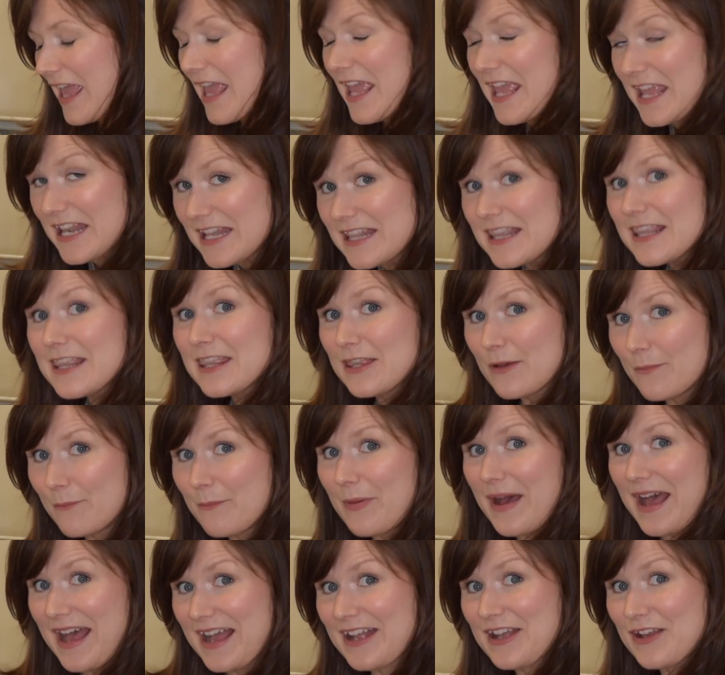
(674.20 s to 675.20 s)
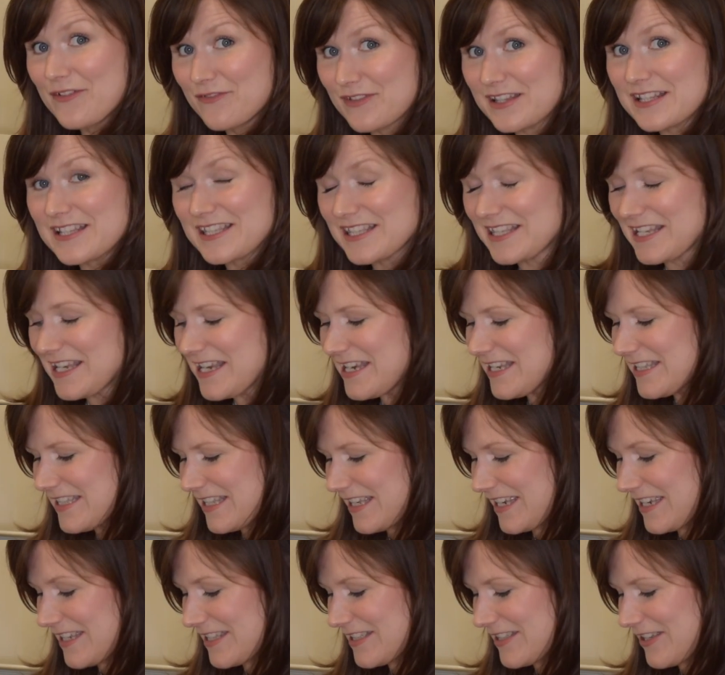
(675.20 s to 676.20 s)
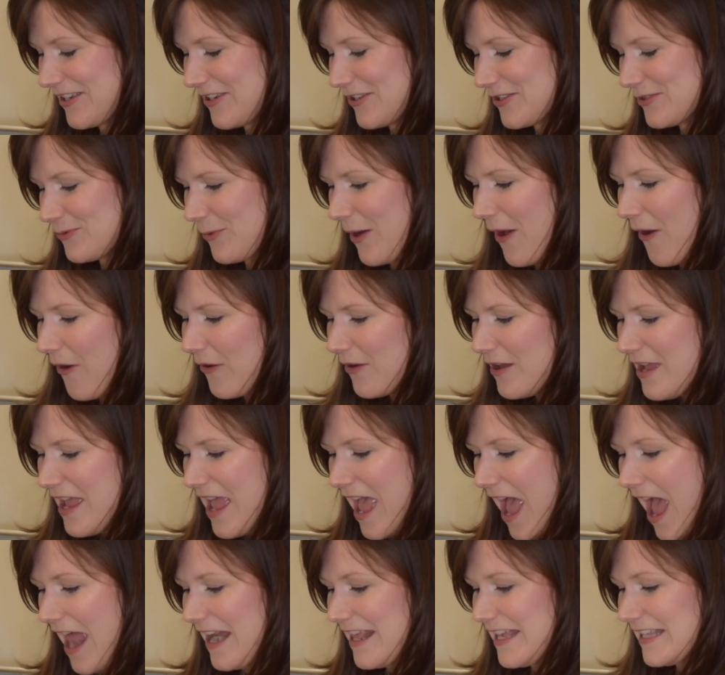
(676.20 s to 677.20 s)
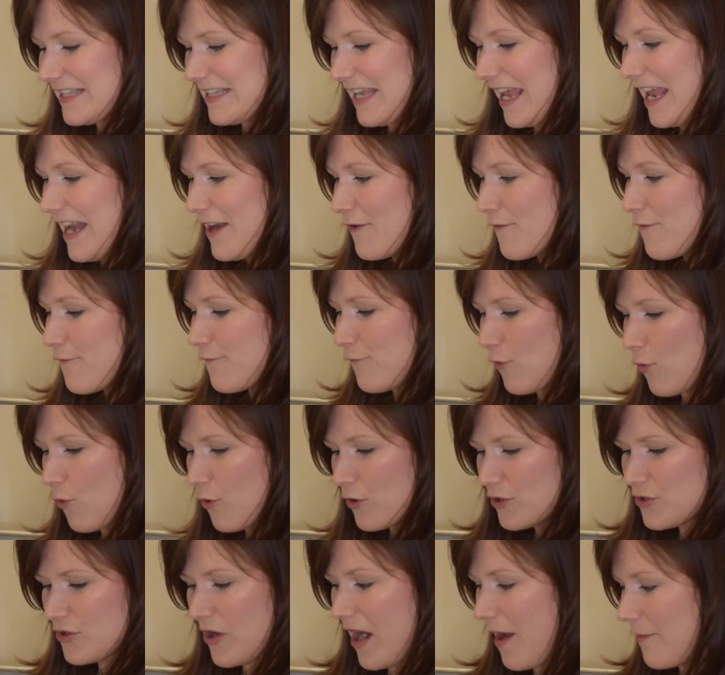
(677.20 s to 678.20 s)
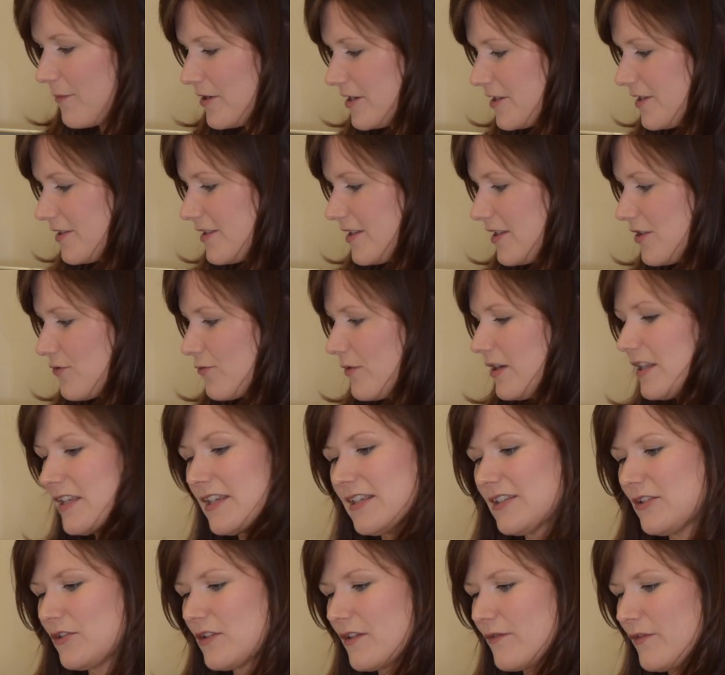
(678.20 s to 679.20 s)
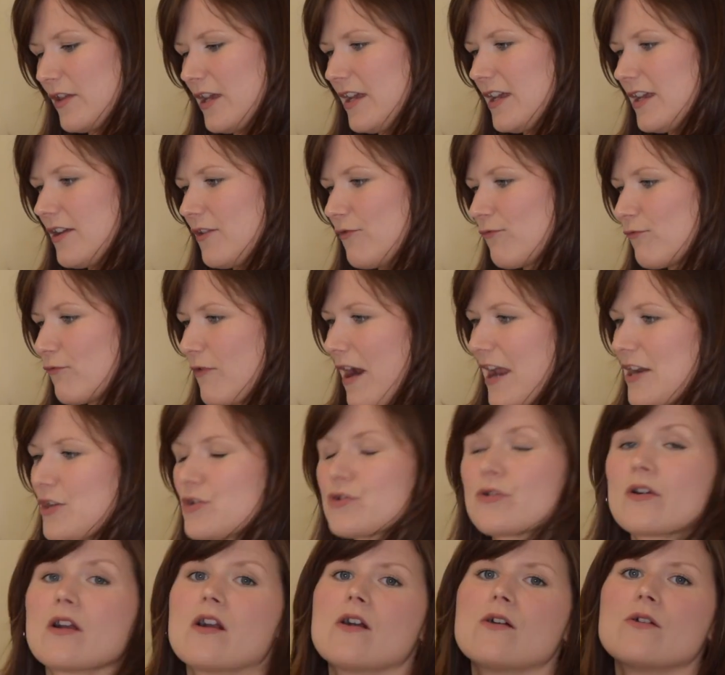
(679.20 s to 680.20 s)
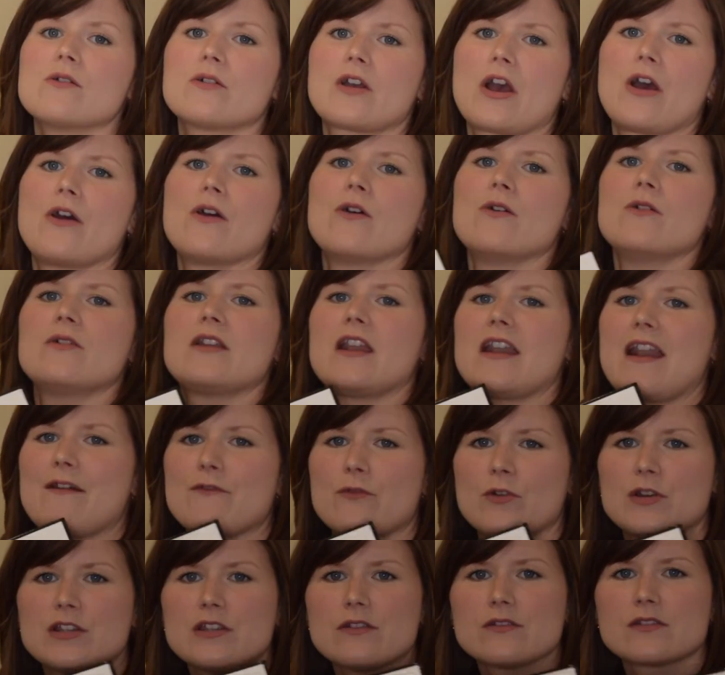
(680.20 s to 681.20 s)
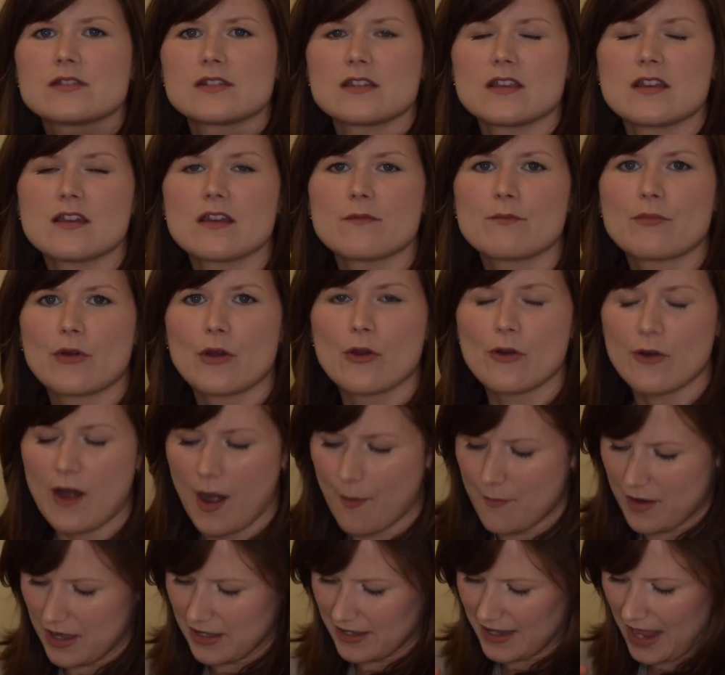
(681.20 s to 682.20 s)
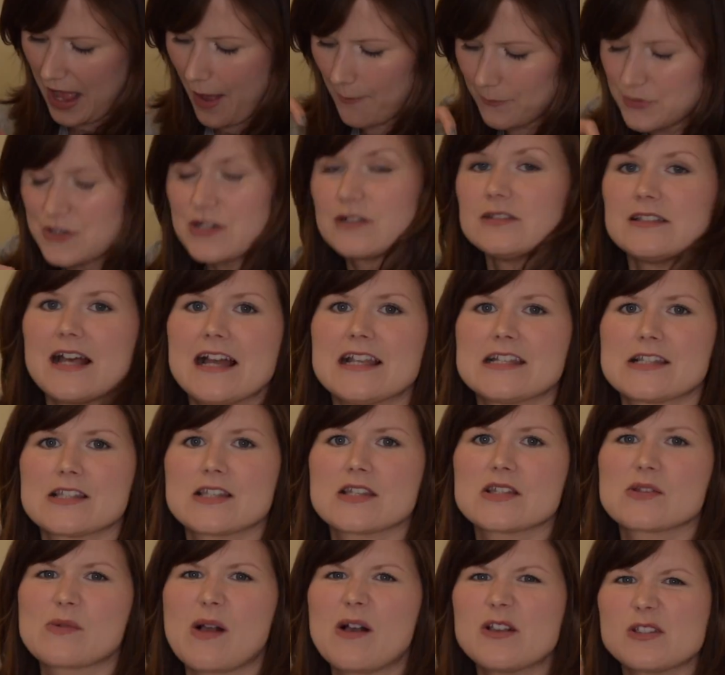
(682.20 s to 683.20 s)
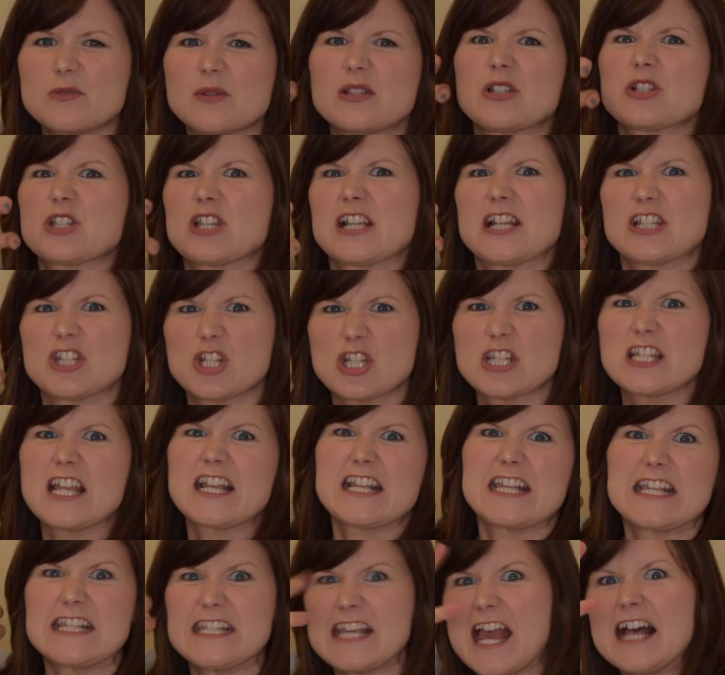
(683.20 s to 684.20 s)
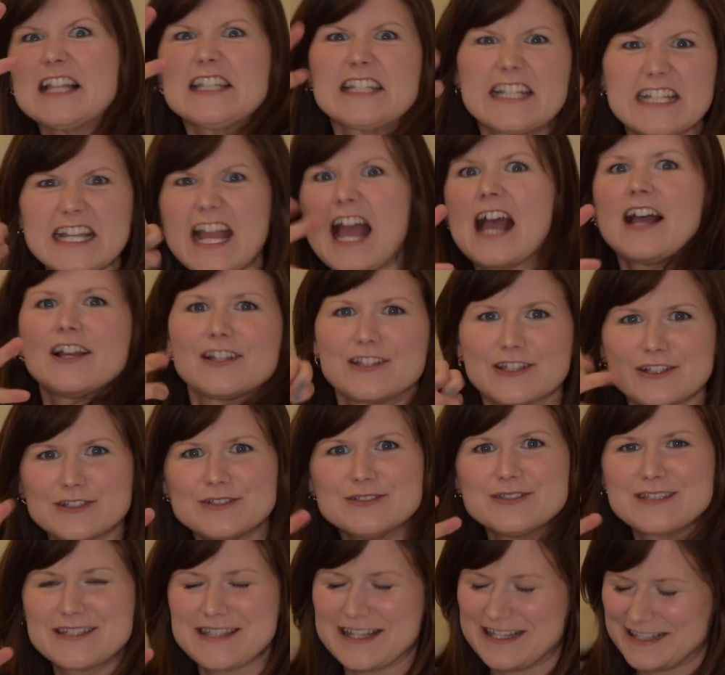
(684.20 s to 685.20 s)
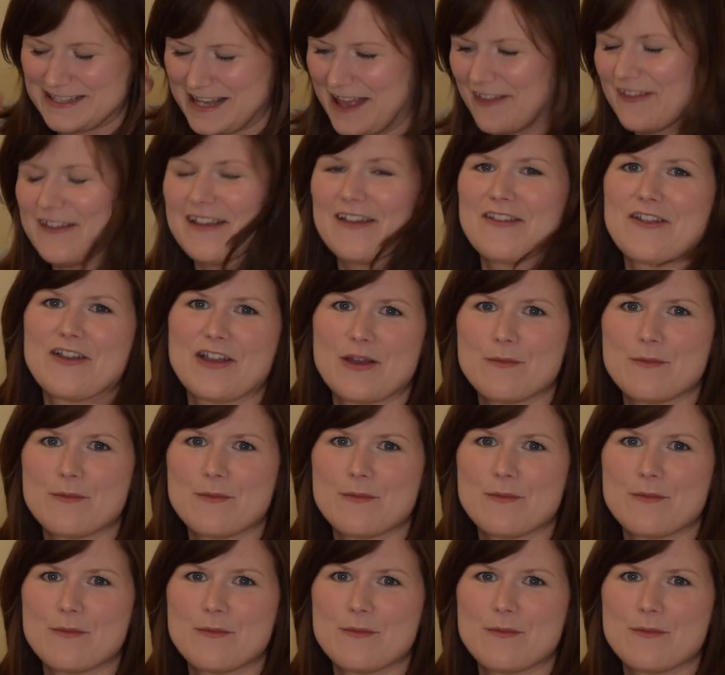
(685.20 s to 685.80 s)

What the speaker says: in the back of his thesis as well. And it's in Fortran, which is this really sort of like retro code. And everyone used to program in capital letters as well. So it looks like it's just like yelling at you. It's like yelling at the